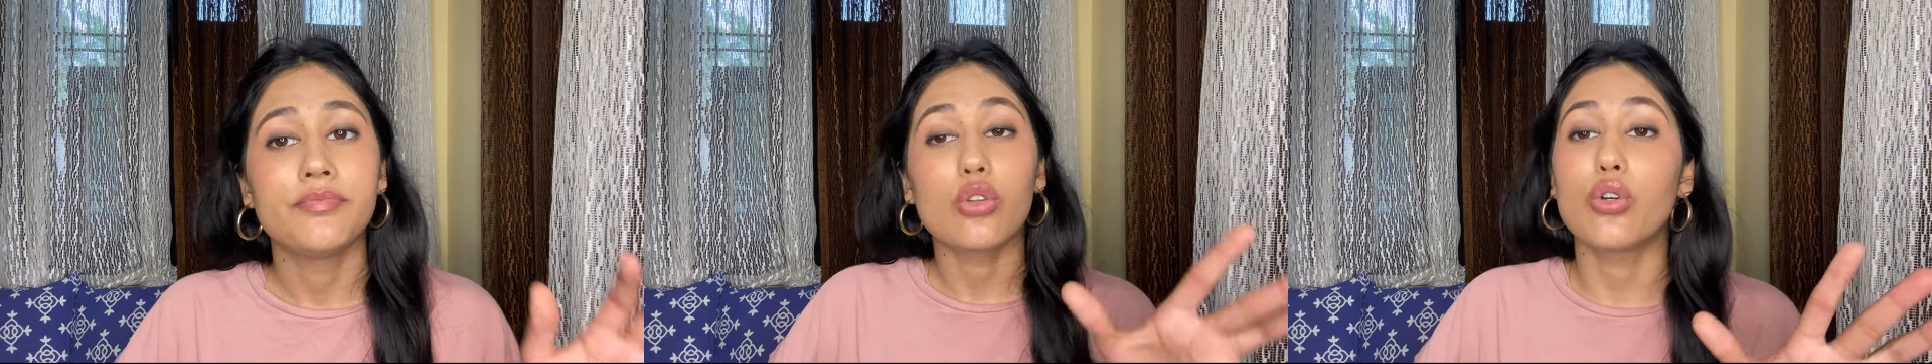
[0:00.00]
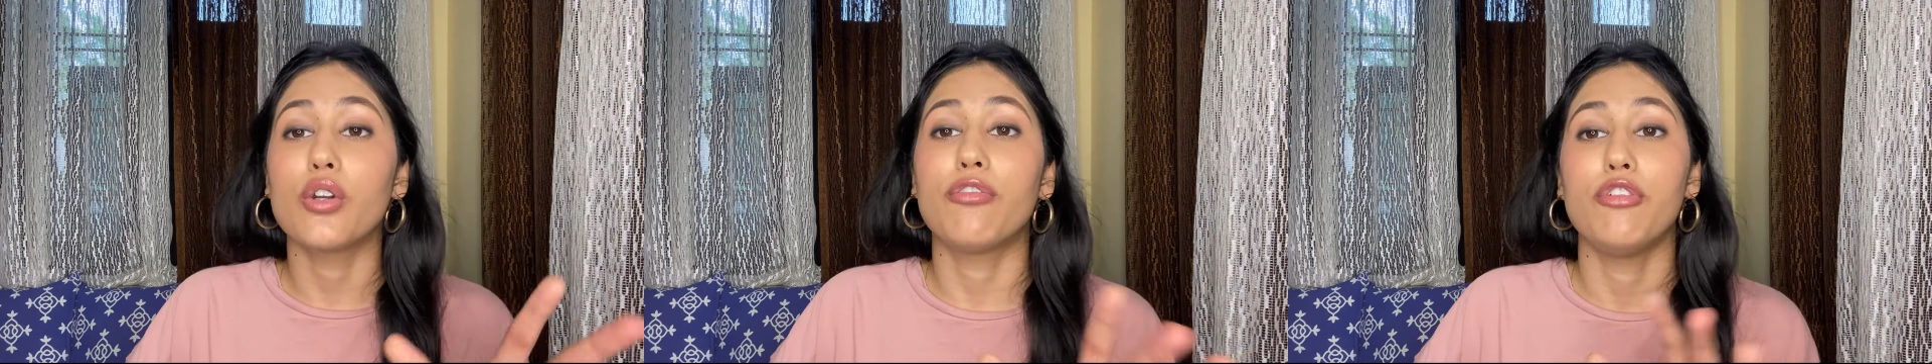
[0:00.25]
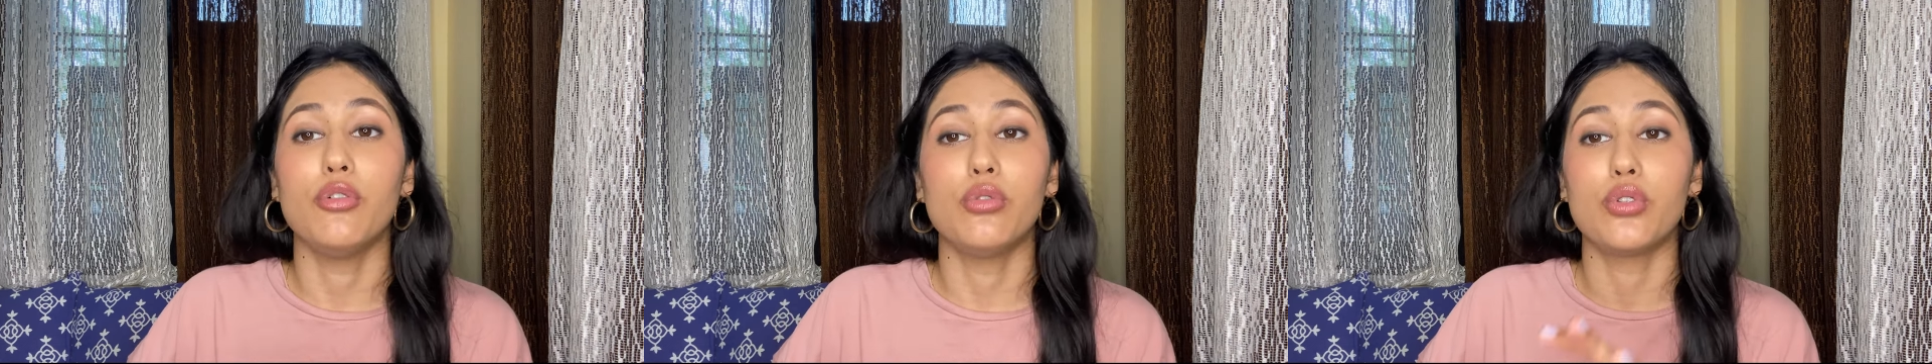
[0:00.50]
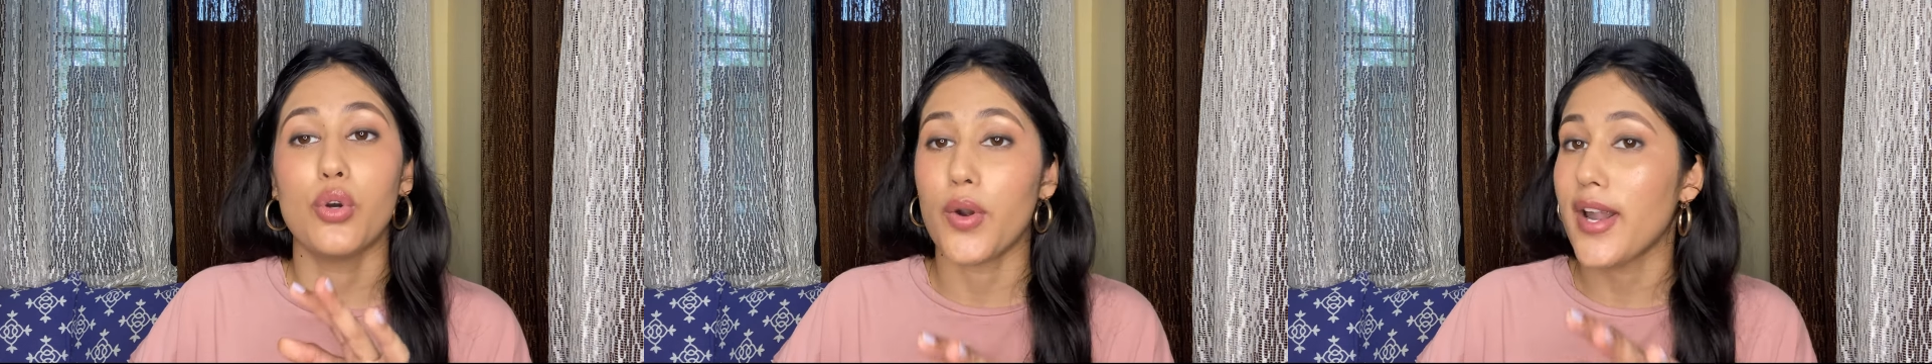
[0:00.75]
So if
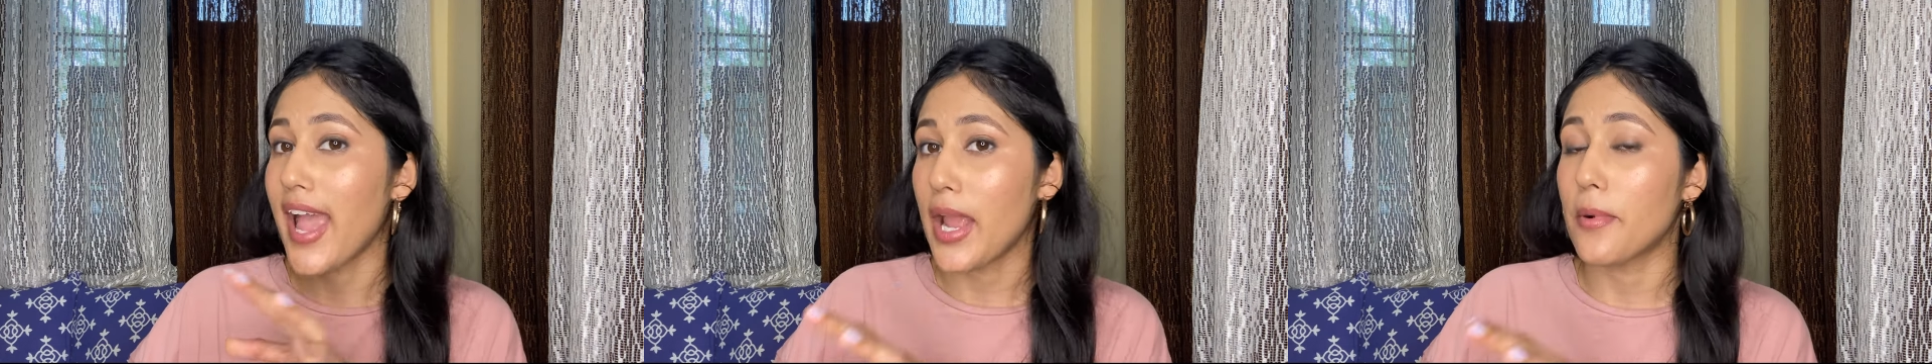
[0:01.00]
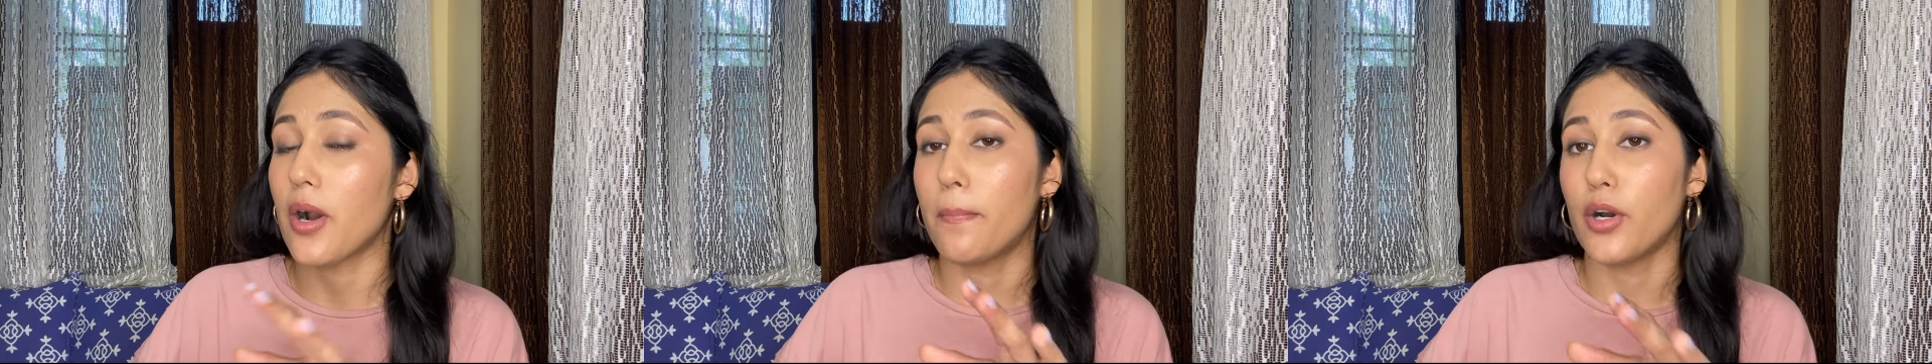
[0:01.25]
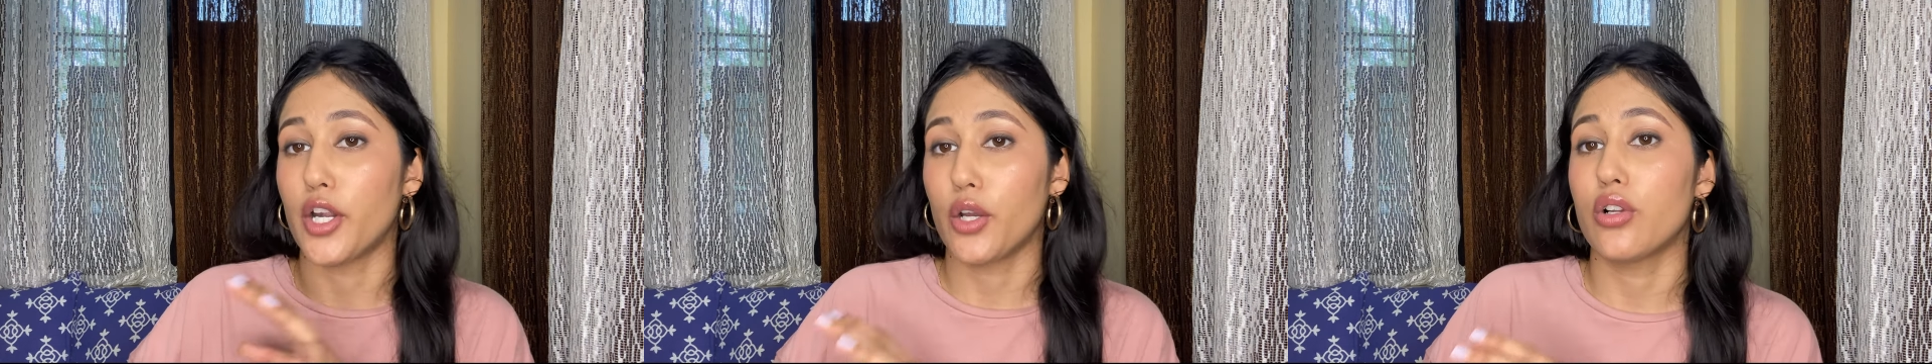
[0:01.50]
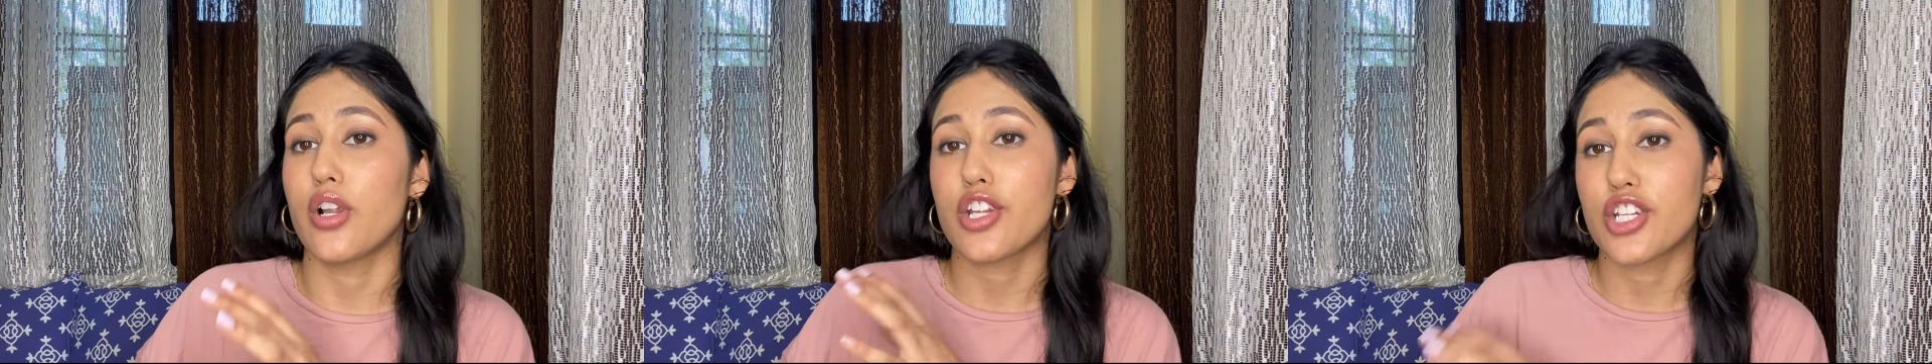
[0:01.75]
you don't like a
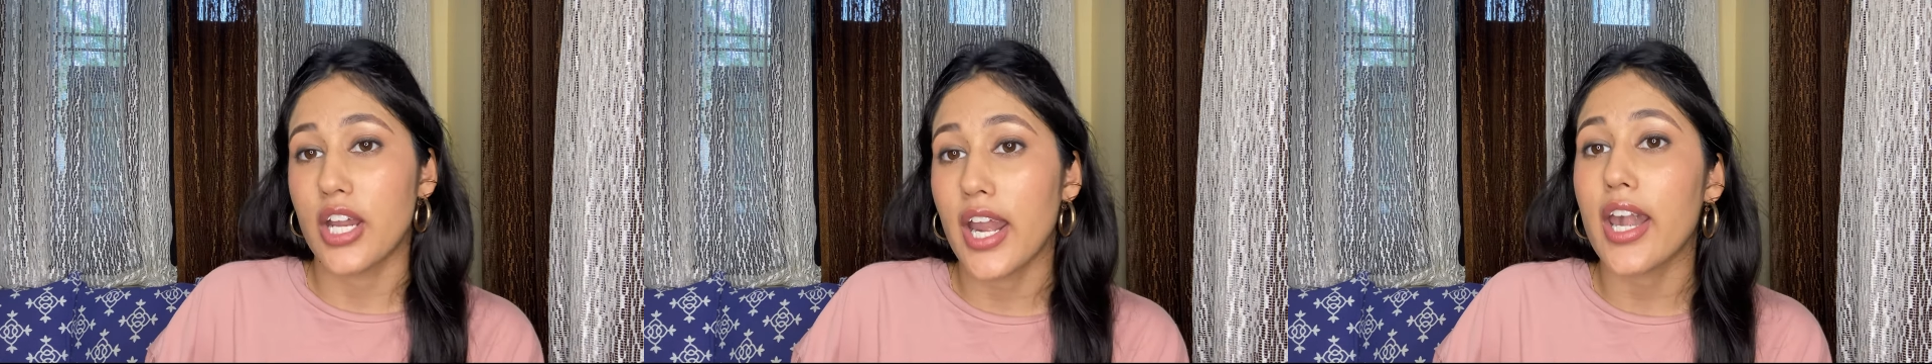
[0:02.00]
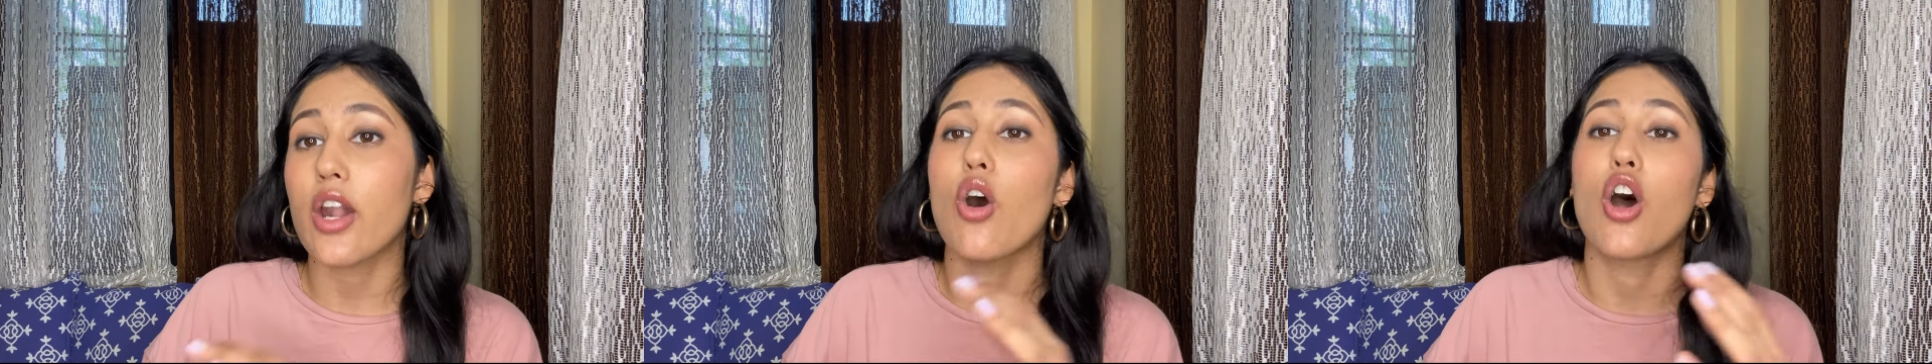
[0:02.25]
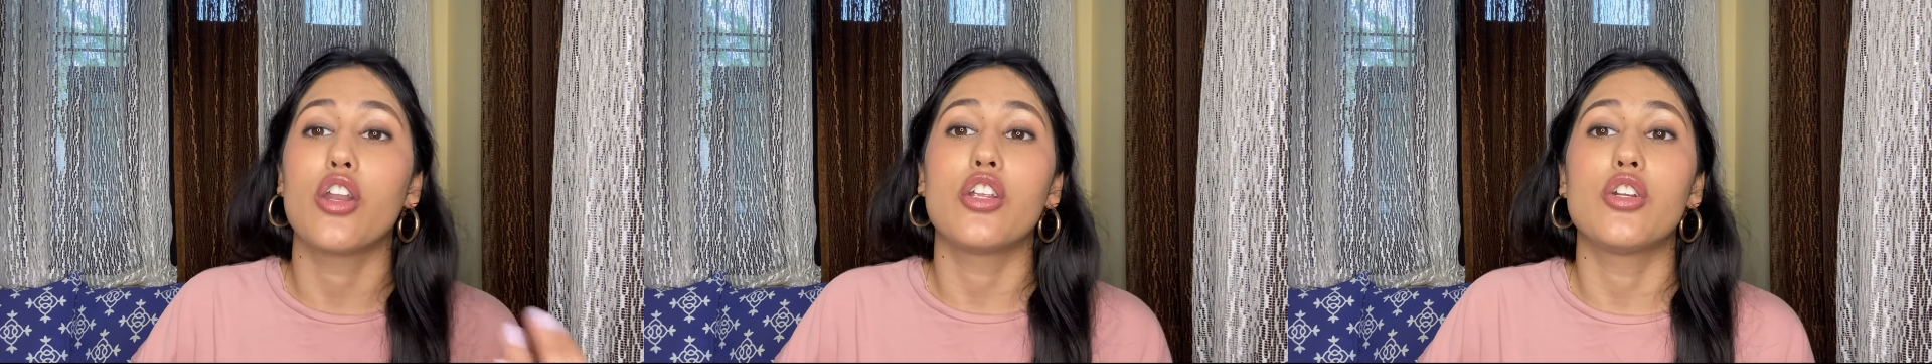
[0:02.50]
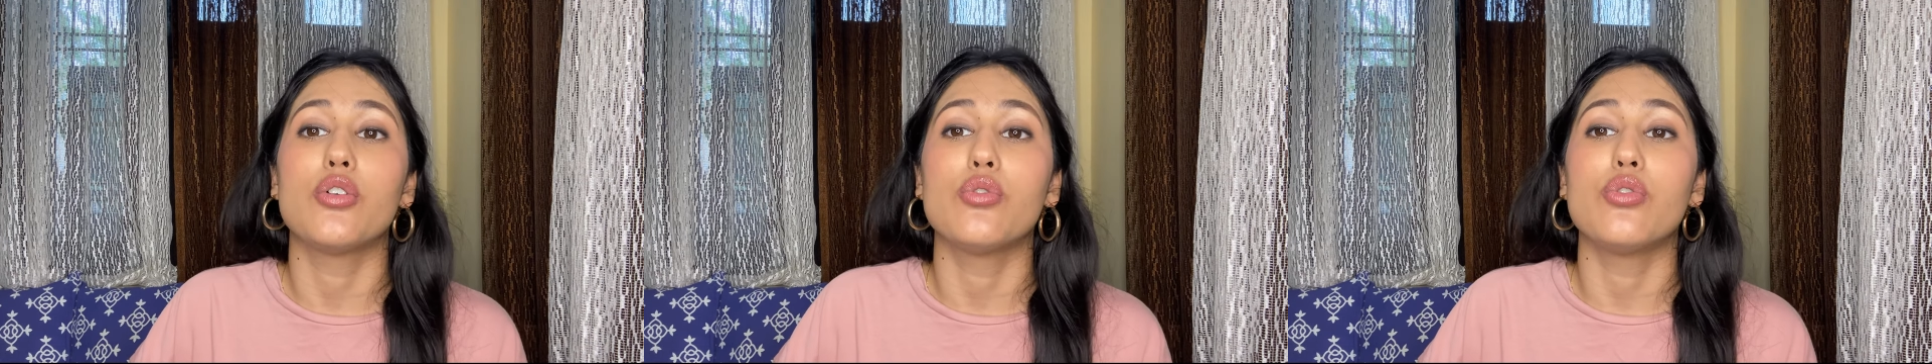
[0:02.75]
particular shade or
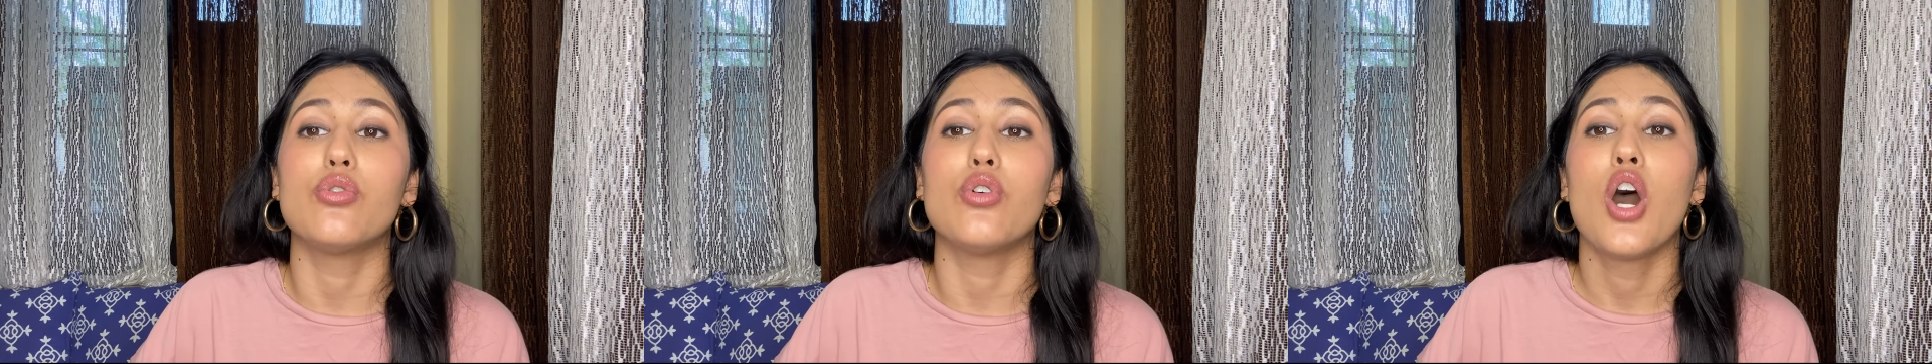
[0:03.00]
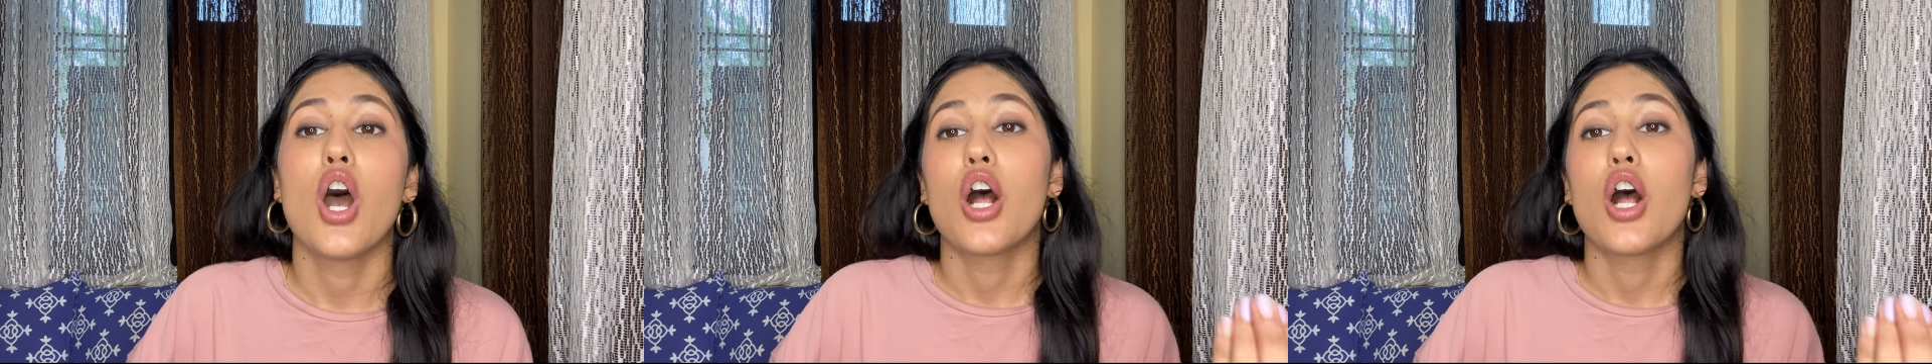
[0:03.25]
you